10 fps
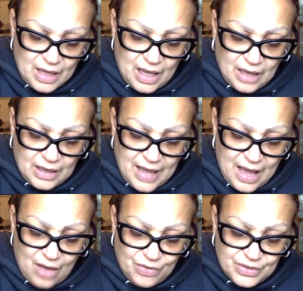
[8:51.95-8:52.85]

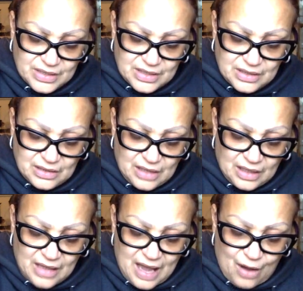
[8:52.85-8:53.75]
Allow this
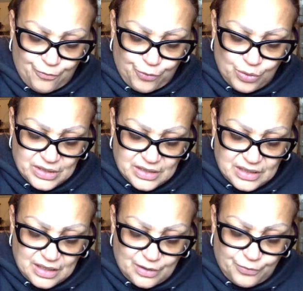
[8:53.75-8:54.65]
allow for
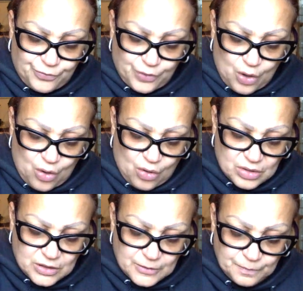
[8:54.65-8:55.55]
center
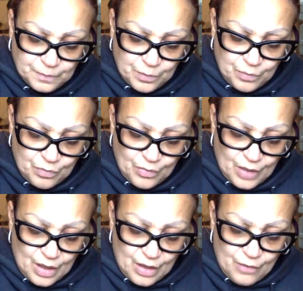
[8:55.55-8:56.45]
flaws
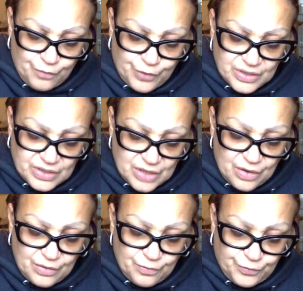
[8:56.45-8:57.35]
for
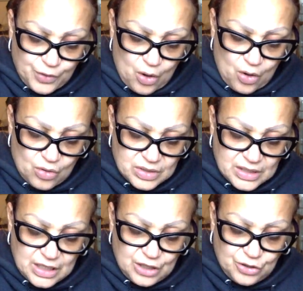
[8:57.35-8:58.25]
certain
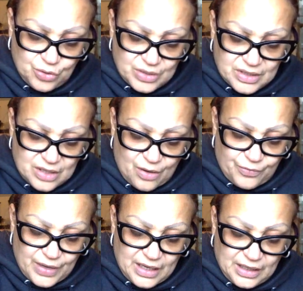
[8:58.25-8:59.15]
flaws in
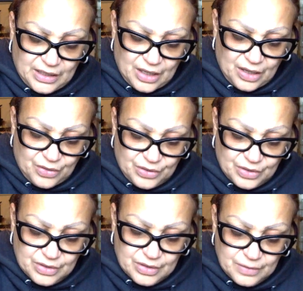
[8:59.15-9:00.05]
yourself and in
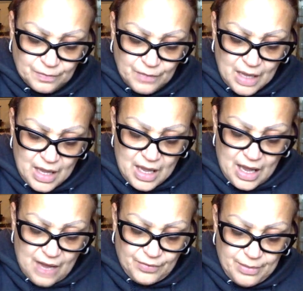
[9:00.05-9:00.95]
others.
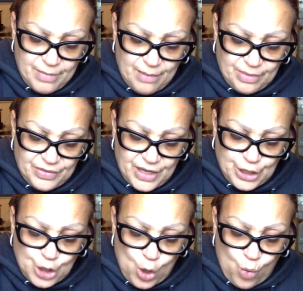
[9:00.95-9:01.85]
And remember
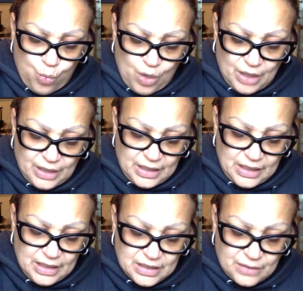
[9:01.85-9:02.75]
that no one
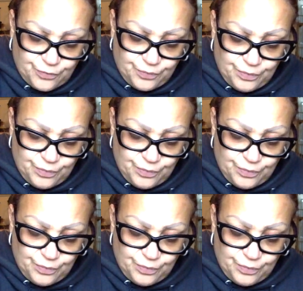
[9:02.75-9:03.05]
is